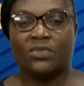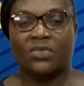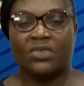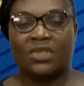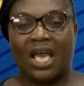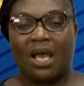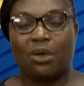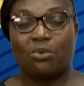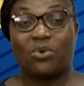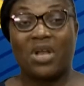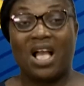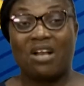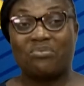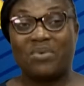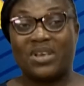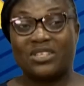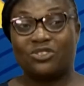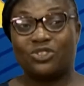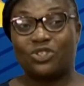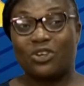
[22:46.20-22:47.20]
Now, we have
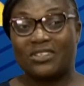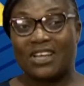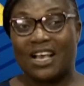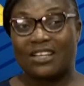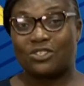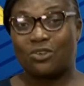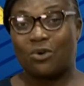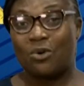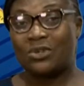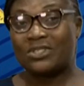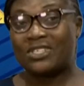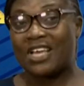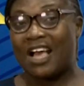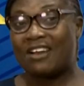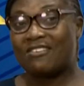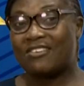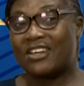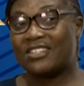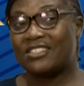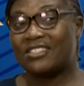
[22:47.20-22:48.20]
mentioned that
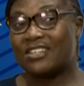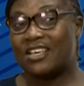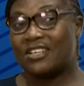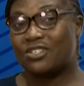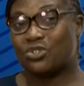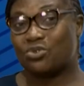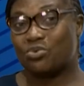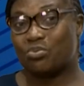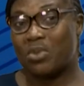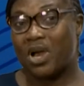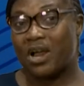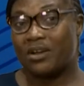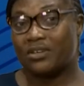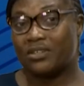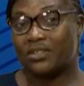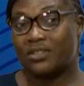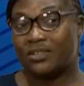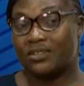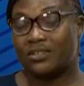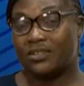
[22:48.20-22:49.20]
under readiness to marry,
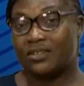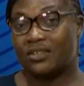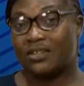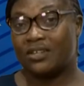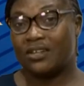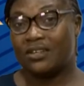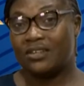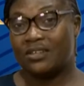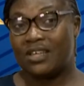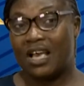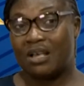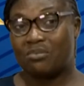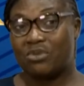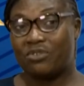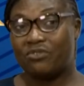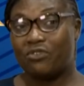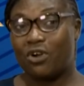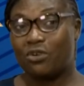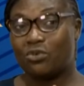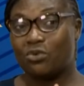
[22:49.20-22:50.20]
that
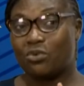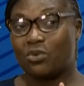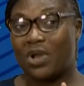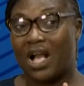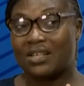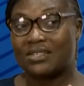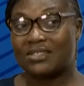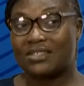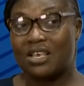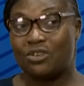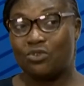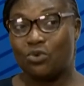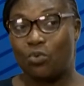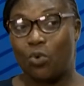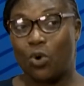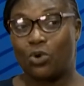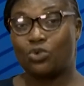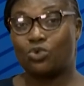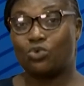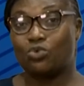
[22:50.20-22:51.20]
before you can say you
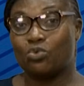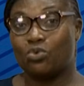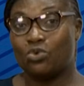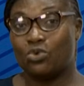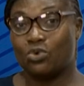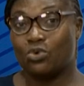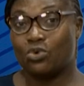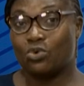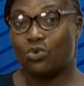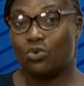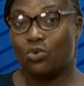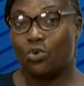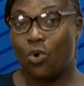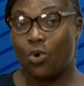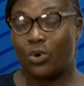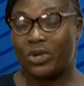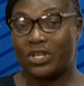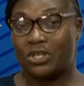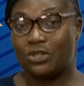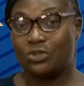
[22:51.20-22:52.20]
want to
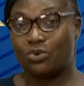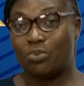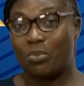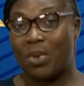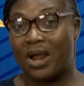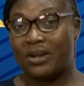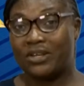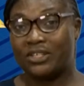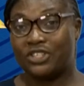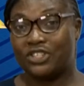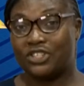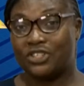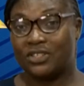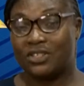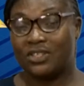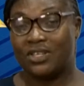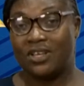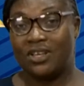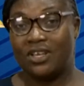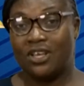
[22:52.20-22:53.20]
go into marriage,
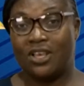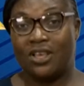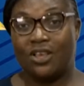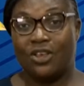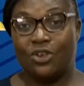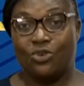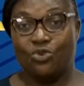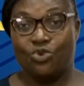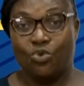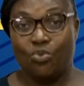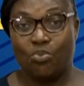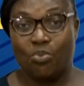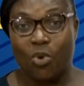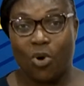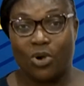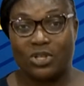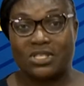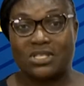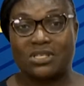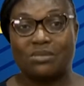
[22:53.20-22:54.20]
you
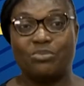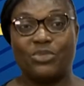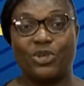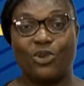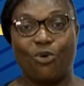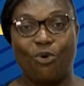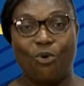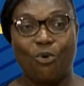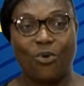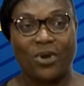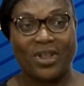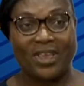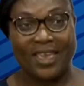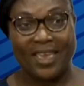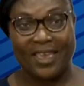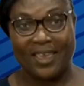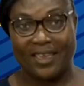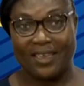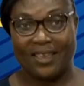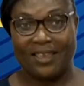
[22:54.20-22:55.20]
must be
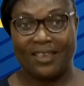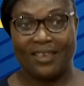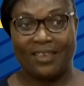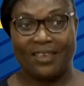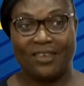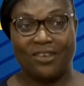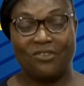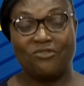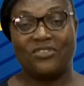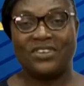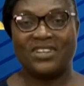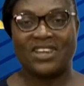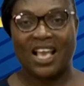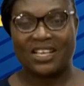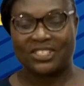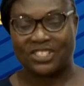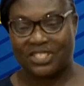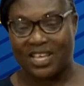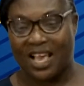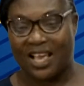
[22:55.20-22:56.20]
okay
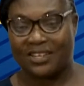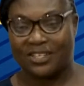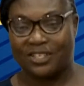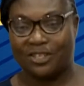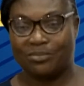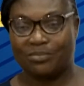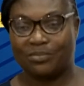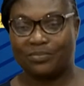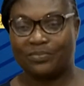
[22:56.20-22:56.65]
financially.